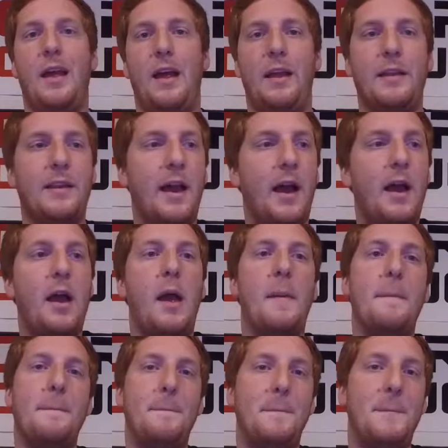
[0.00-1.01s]
Not
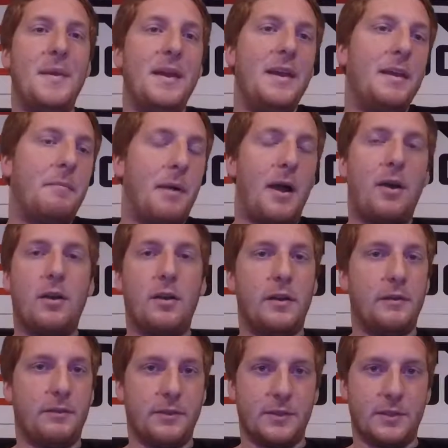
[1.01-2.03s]
big power
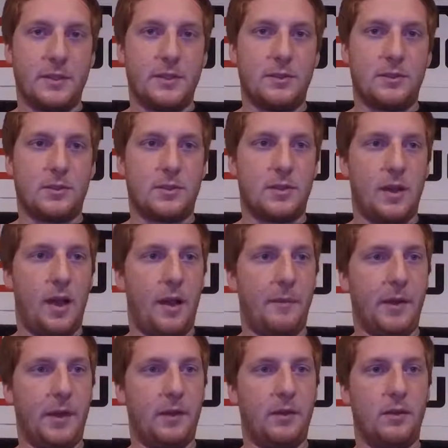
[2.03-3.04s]
differences. I
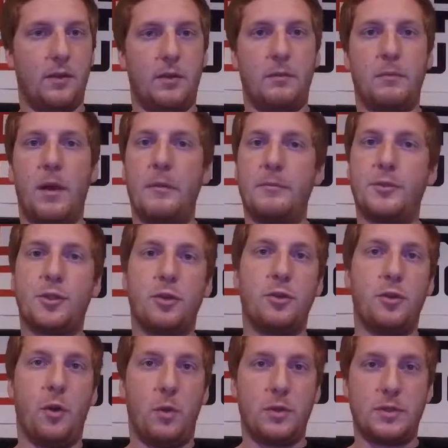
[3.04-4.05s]
mean, I'm sure
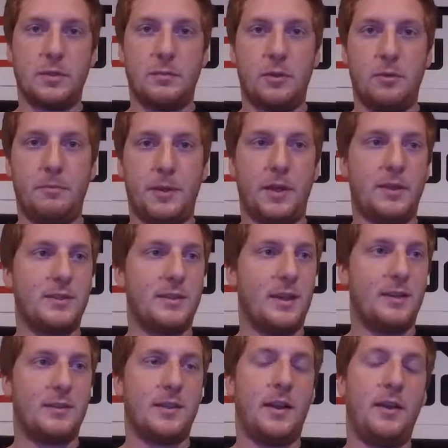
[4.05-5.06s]
noticeable because the
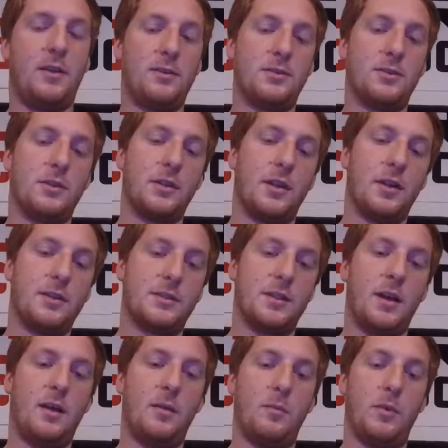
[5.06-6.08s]
SI also does
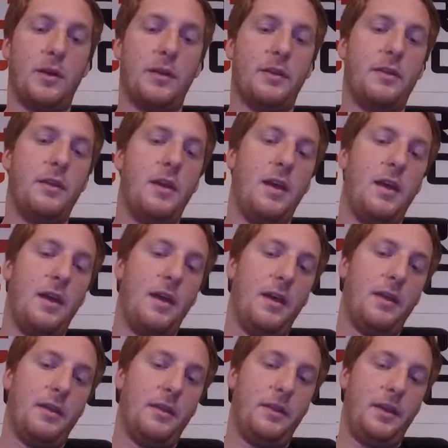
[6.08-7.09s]
come with
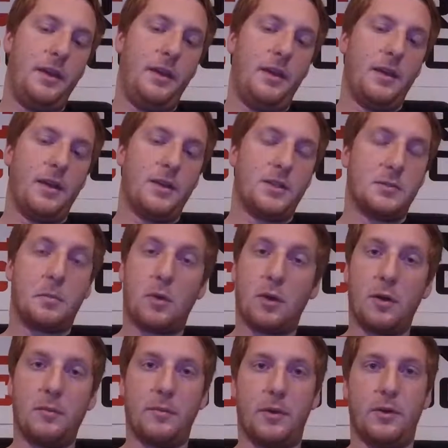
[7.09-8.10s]
the
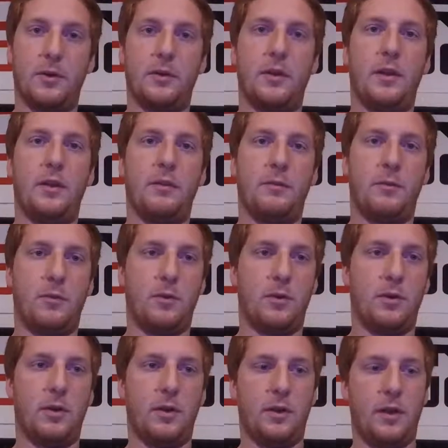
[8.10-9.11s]
sport mode
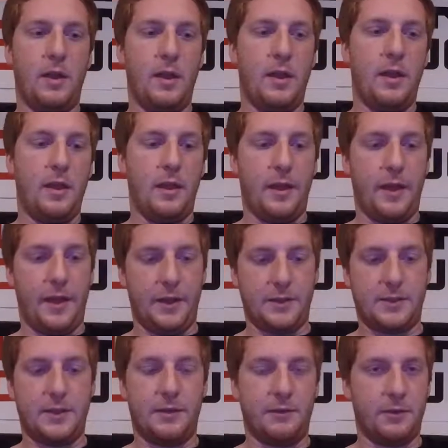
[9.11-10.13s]
for a
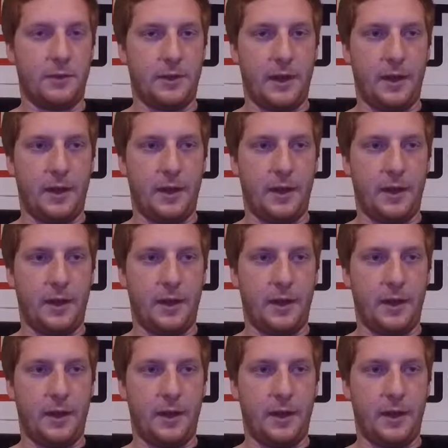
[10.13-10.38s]
stiffer